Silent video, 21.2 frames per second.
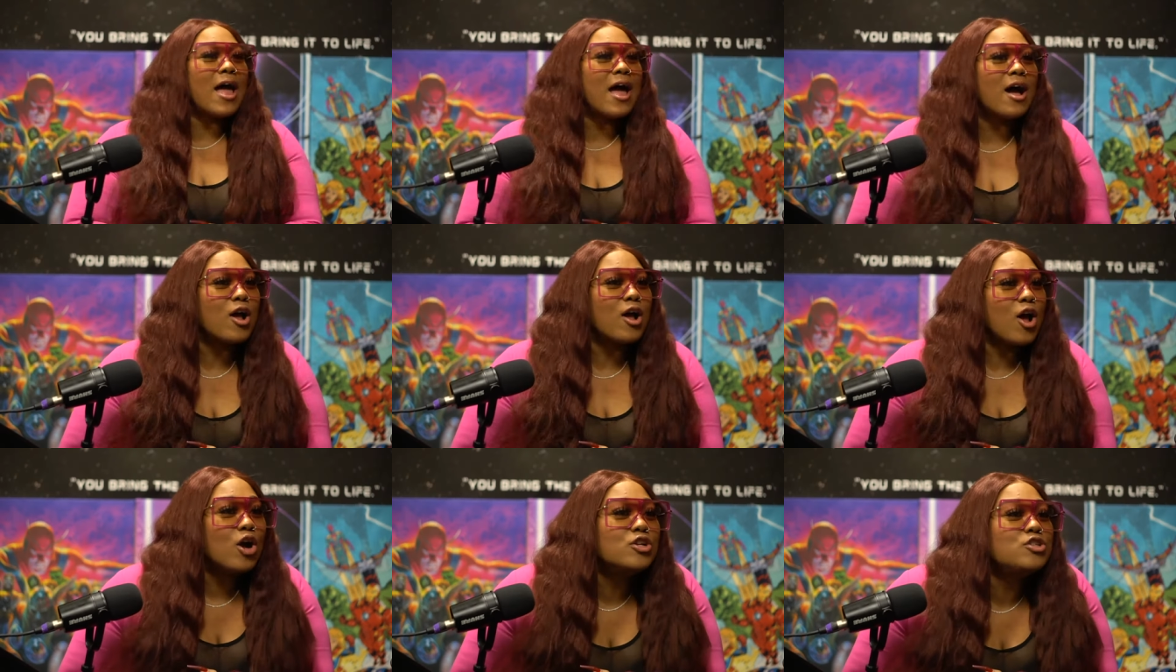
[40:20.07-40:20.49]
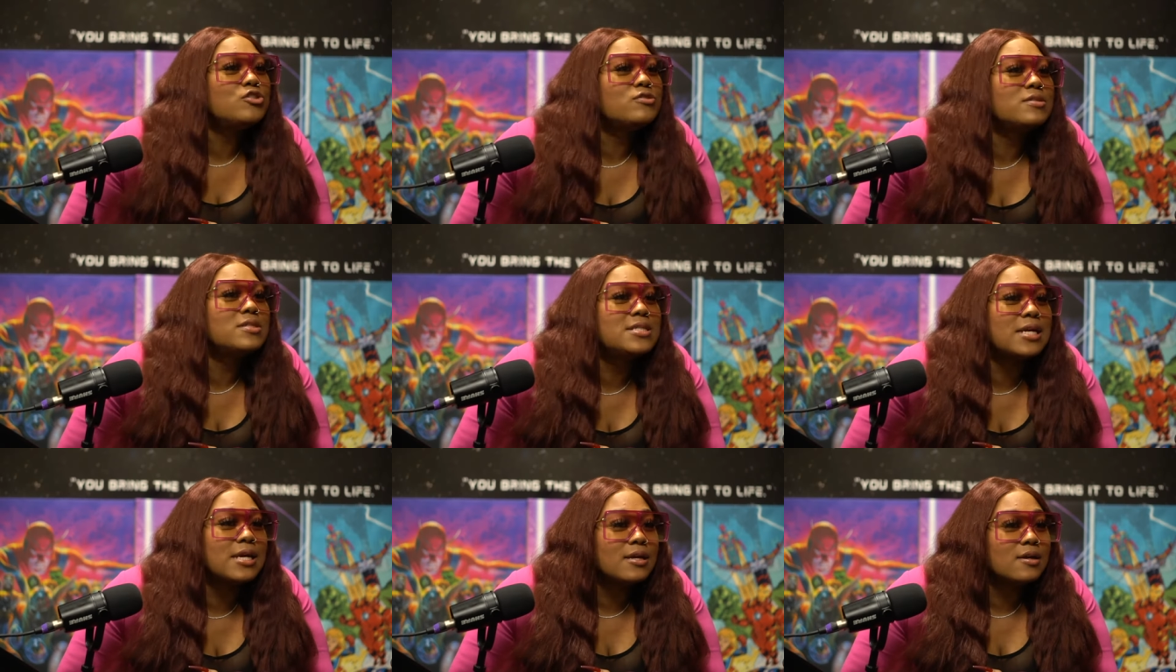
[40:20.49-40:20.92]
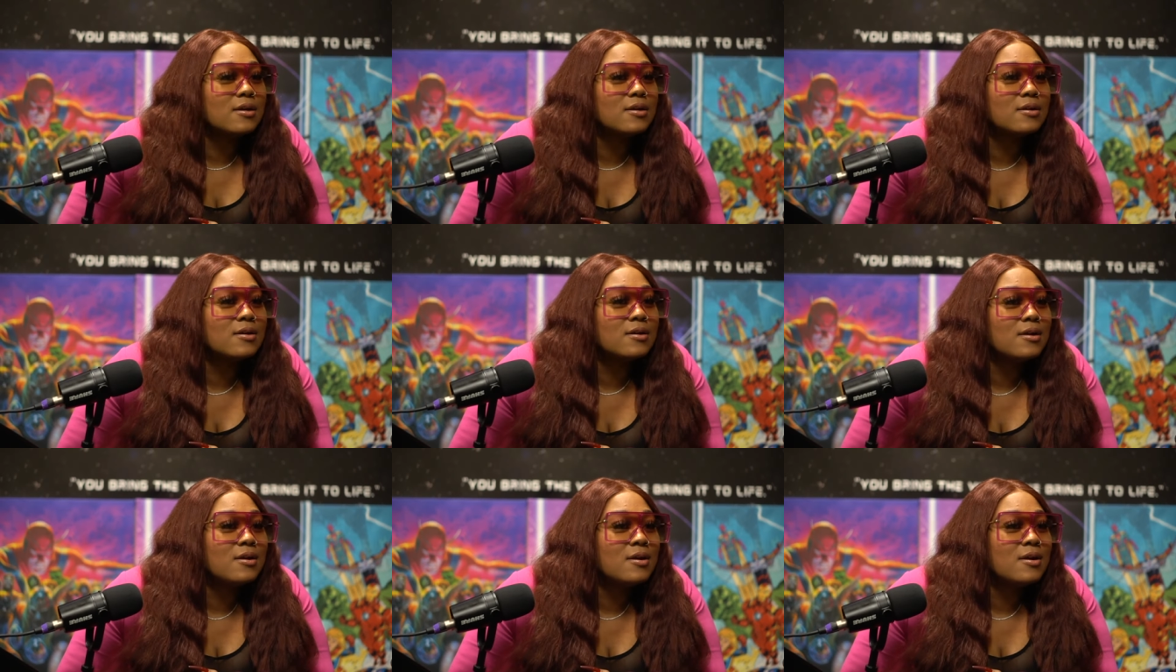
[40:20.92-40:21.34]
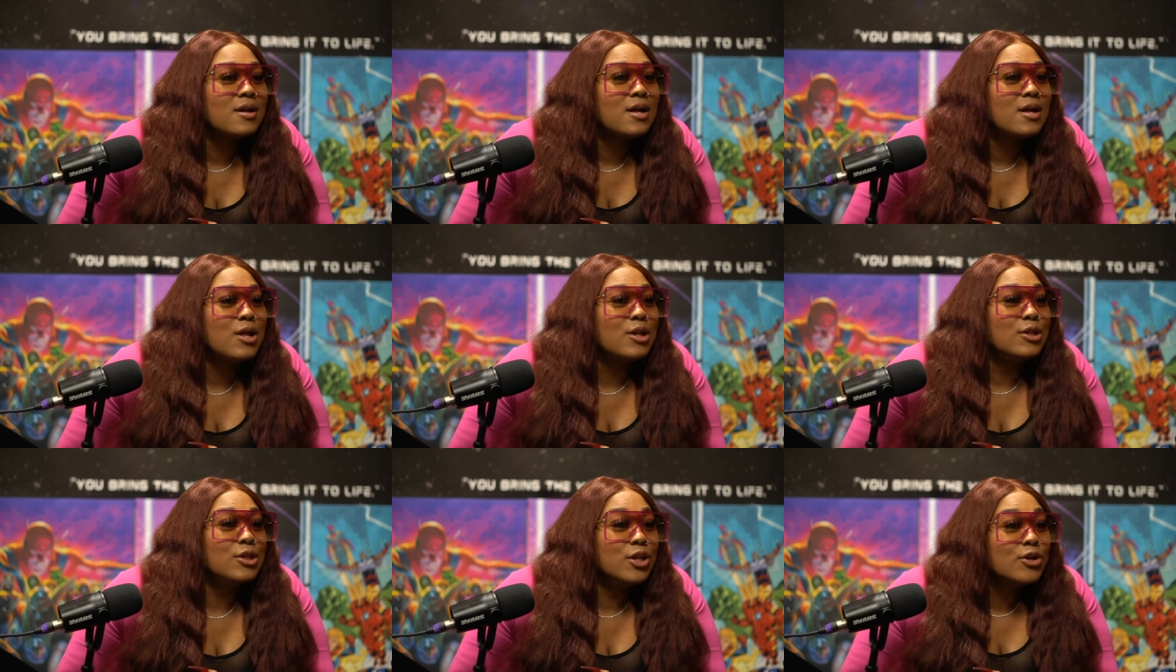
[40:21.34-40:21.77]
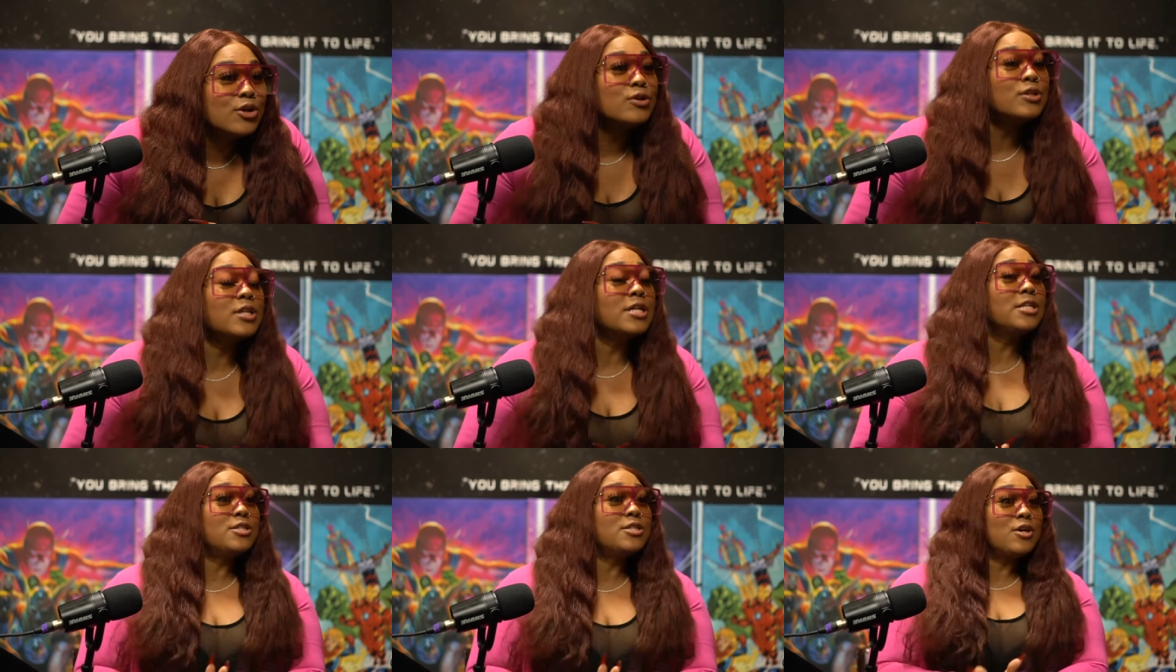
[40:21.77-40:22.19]
A country singer,
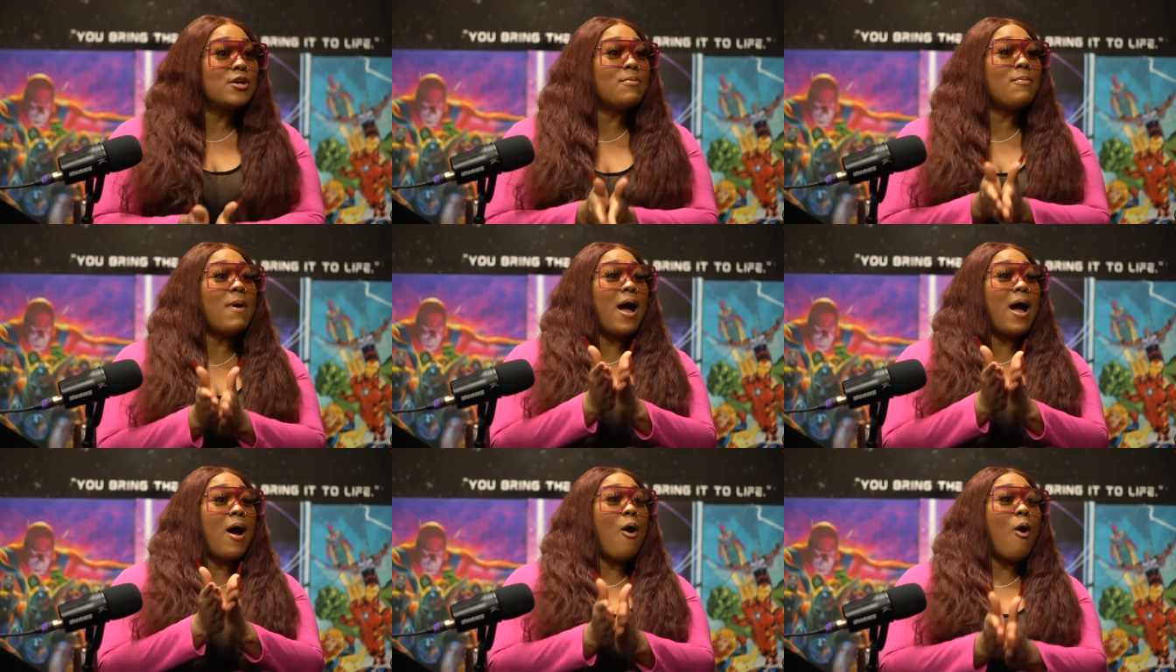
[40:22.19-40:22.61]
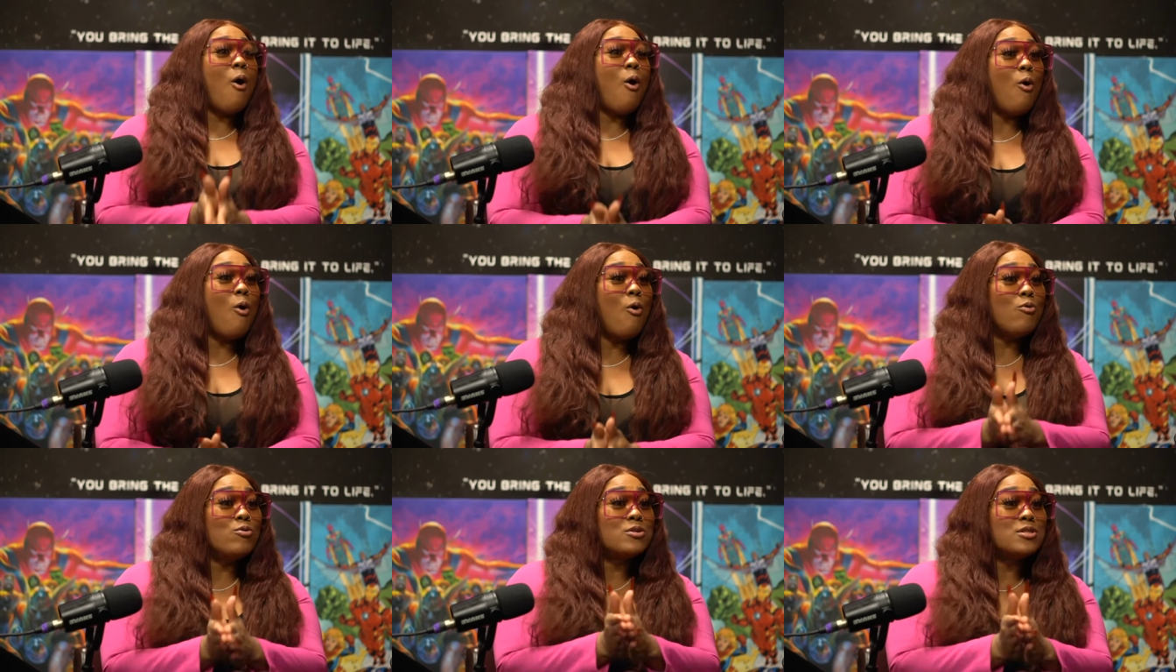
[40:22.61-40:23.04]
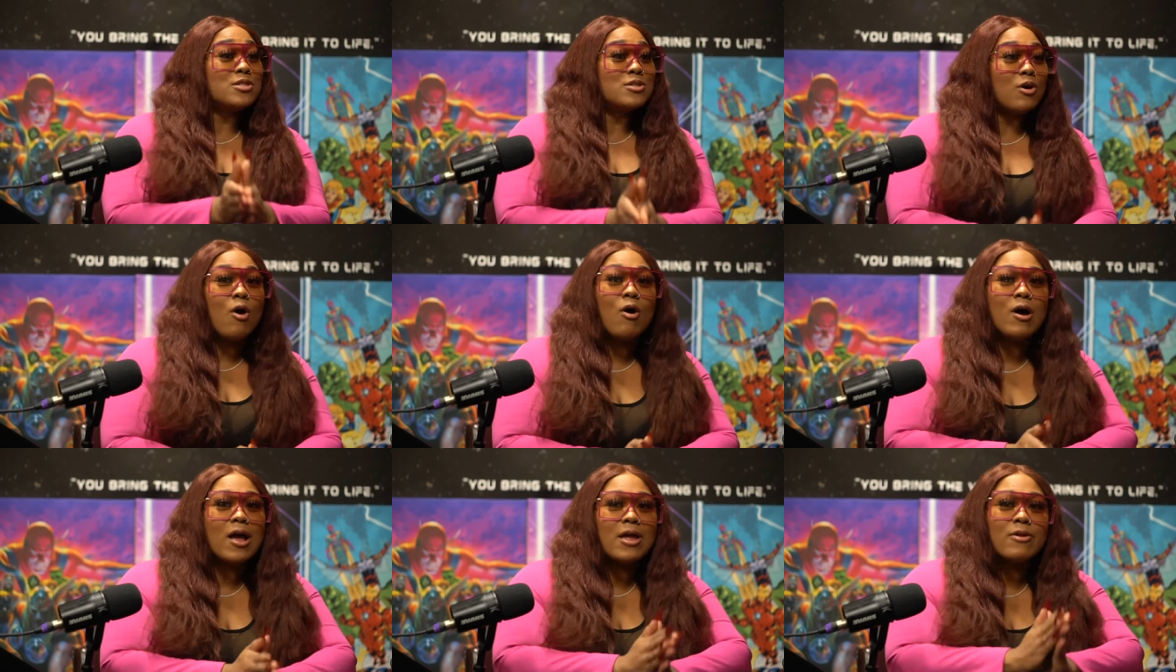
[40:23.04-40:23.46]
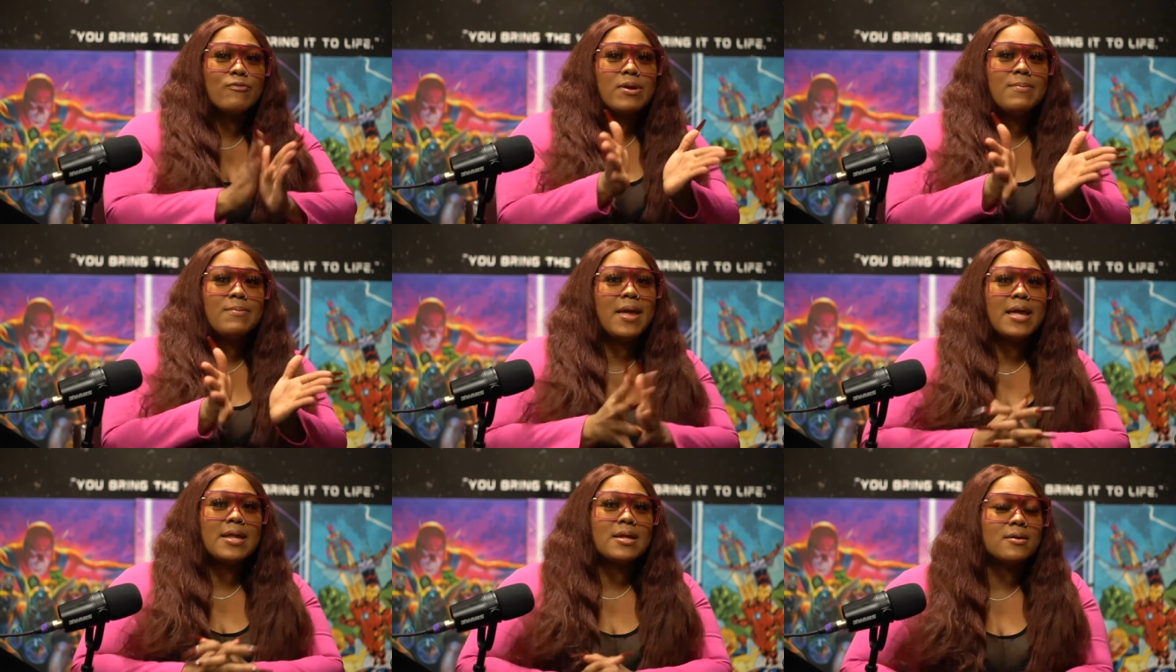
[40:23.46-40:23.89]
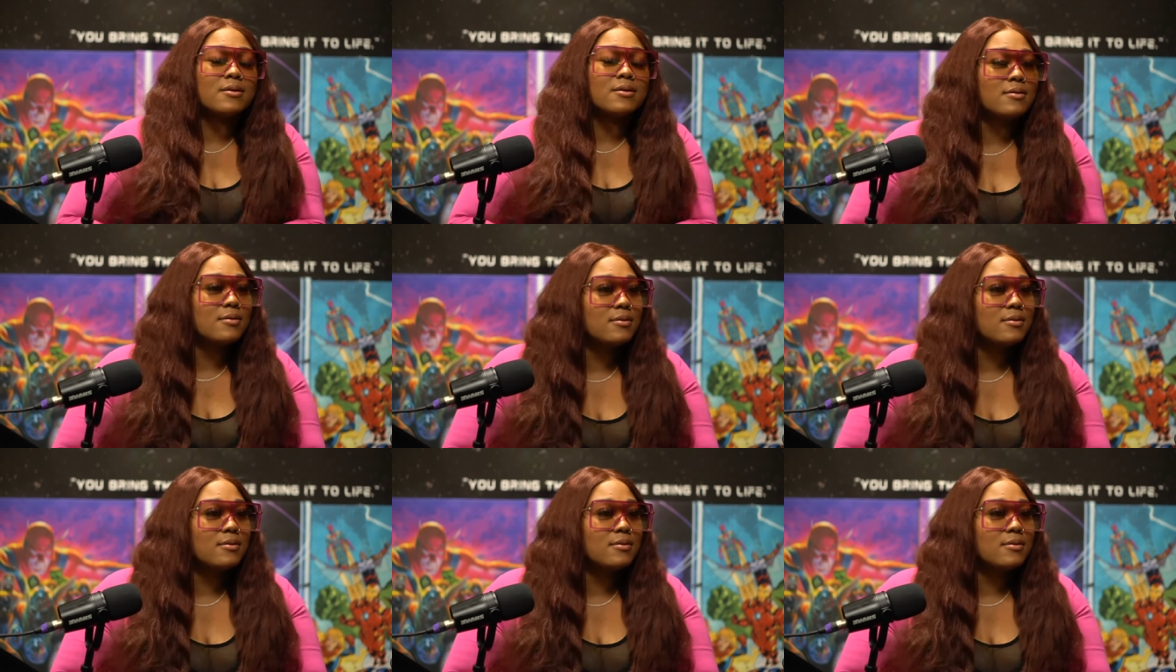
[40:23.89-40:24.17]
literally took my whole song and remade it.